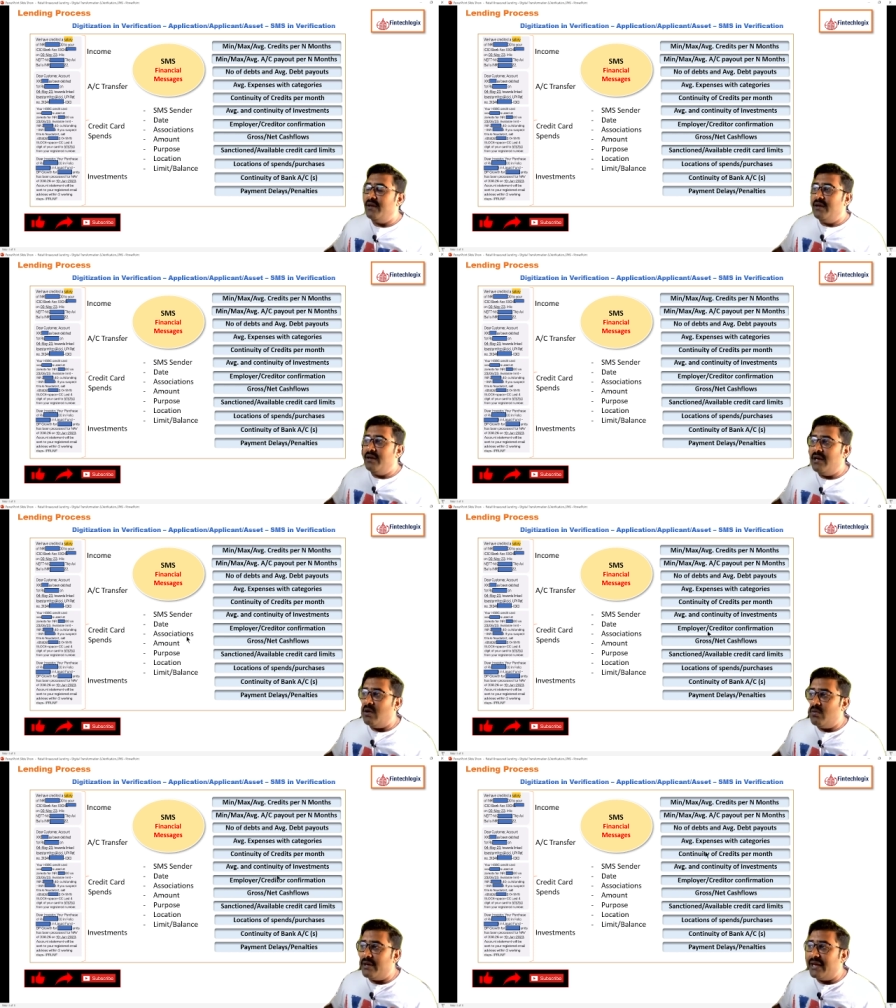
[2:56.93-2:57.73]

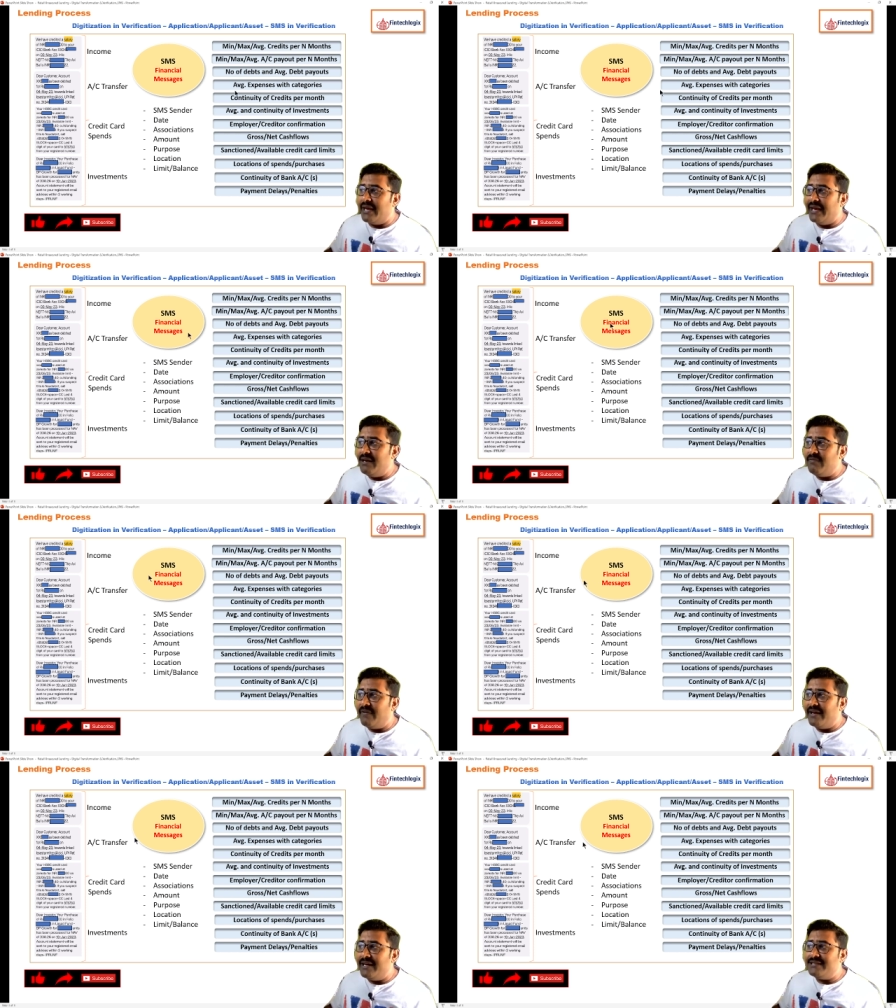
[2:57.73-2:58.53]
Now in
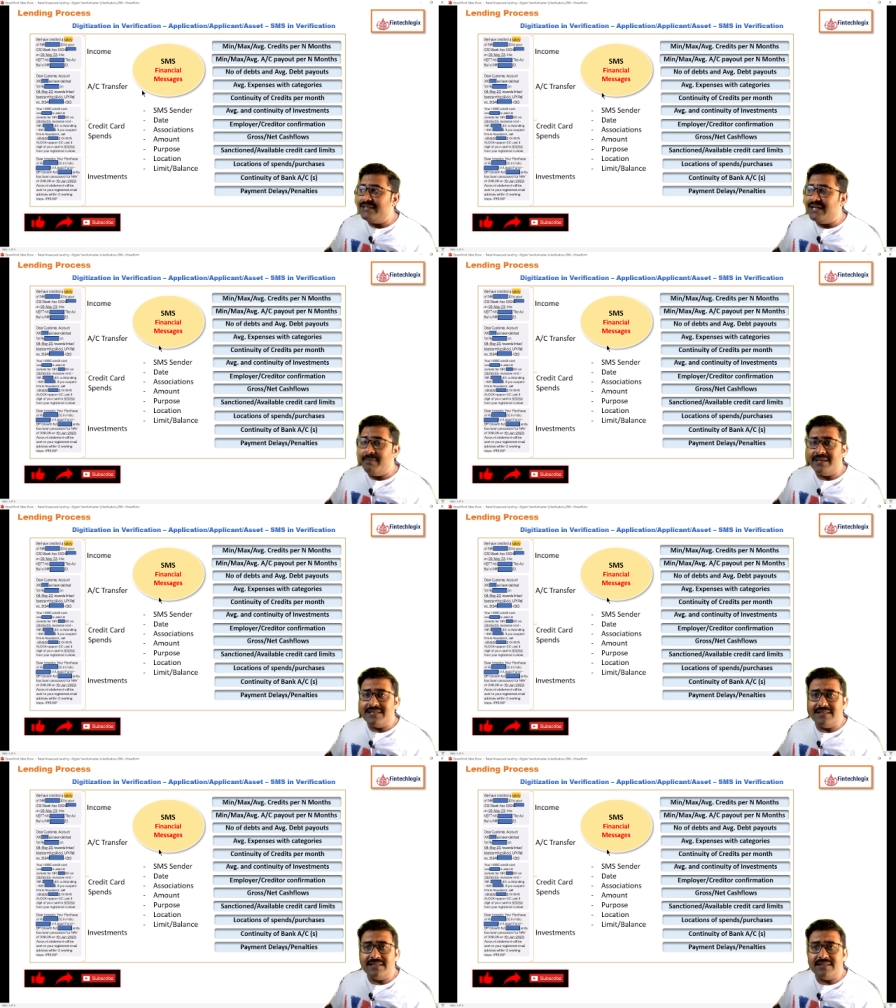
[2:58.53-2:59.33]
financial
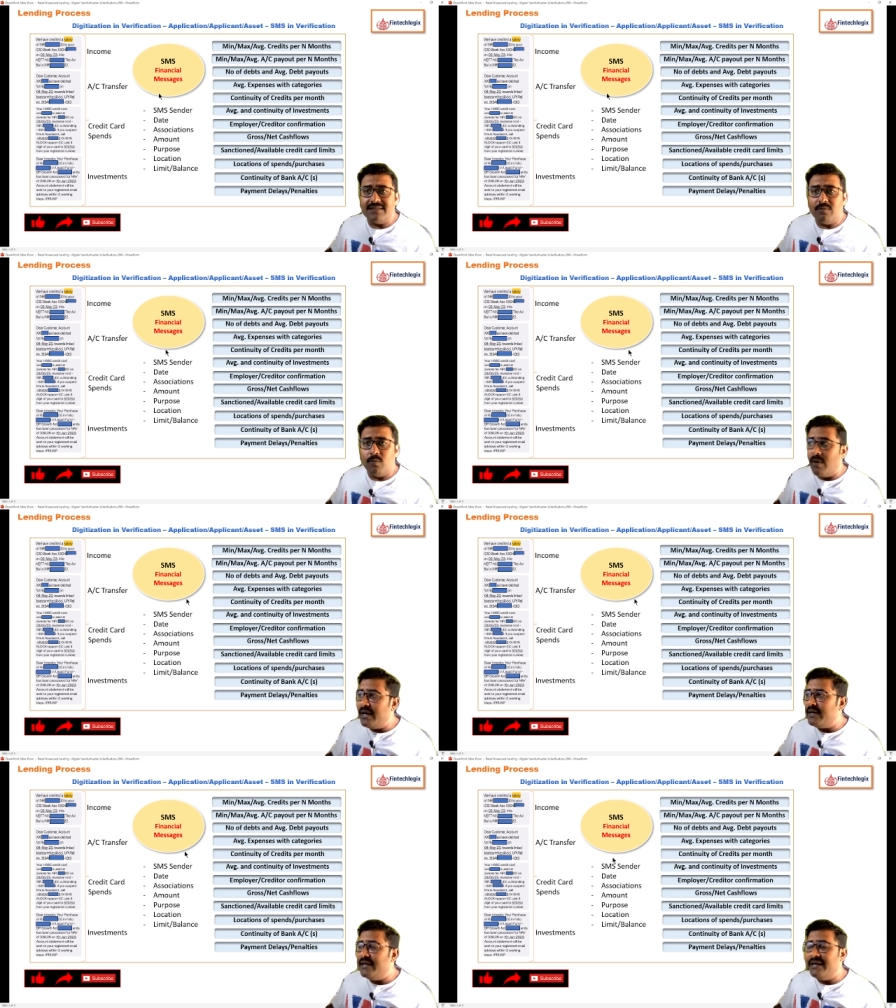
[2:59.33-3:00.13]
messages,
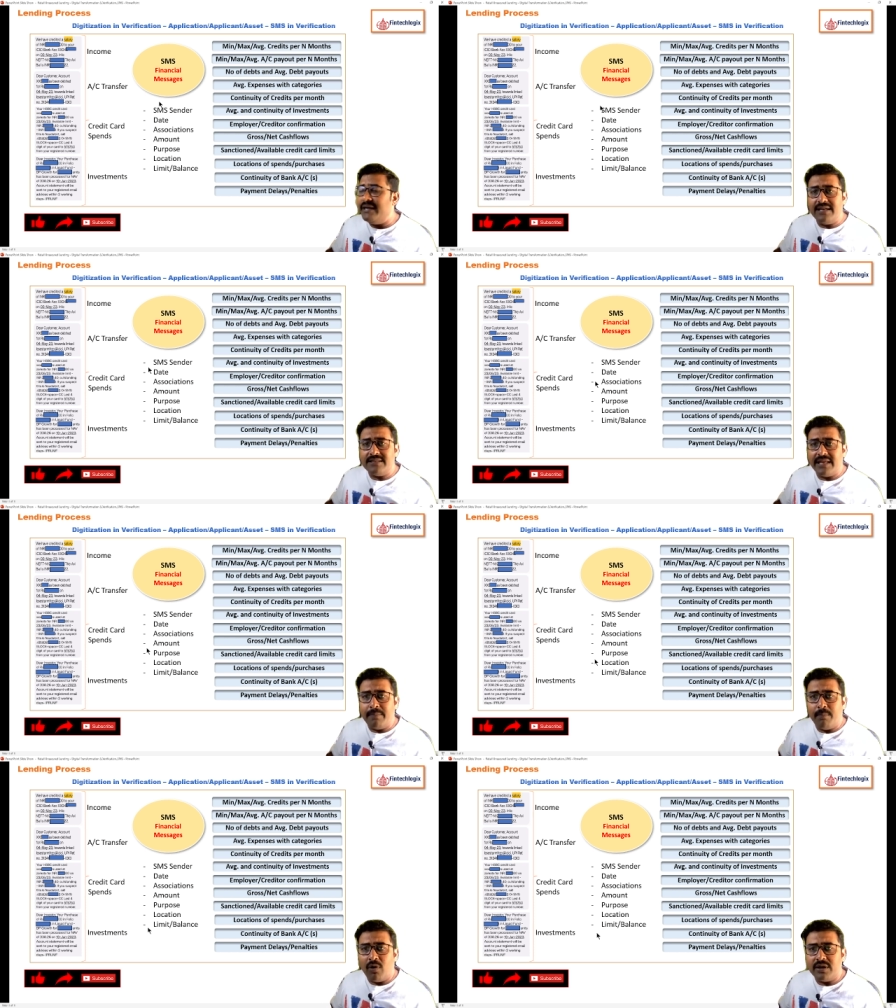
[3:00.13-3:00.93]
what details are
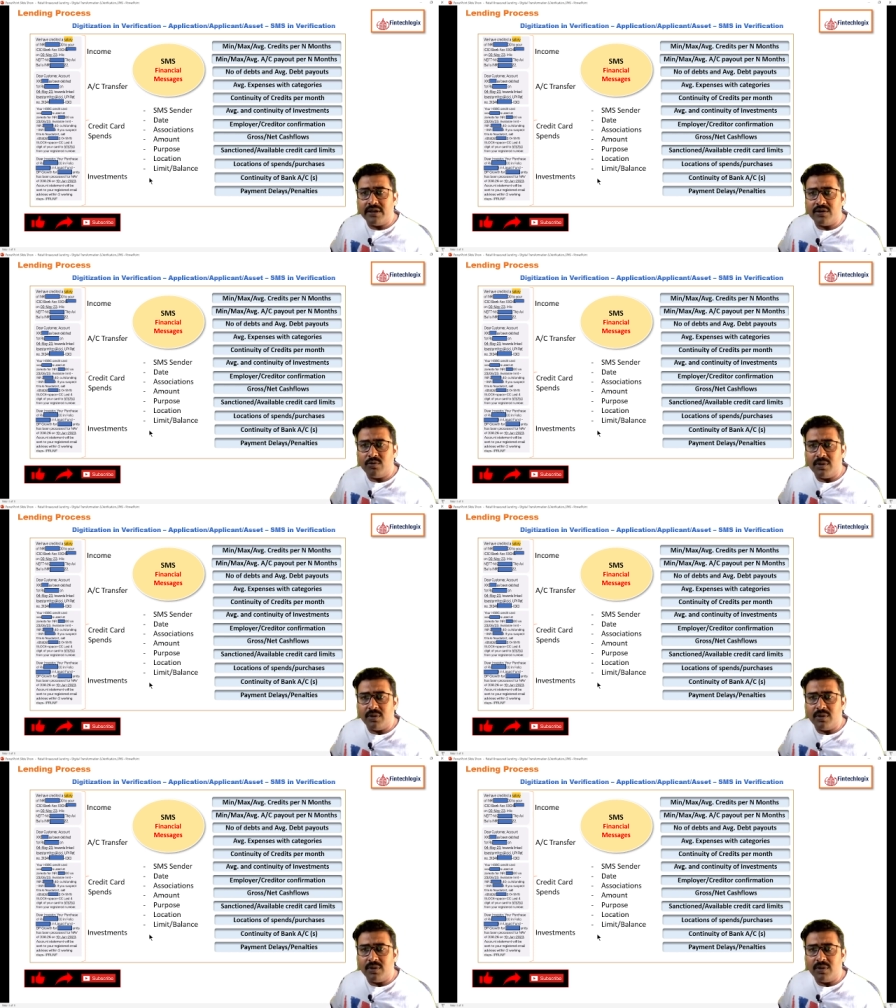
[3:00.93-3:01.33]
important to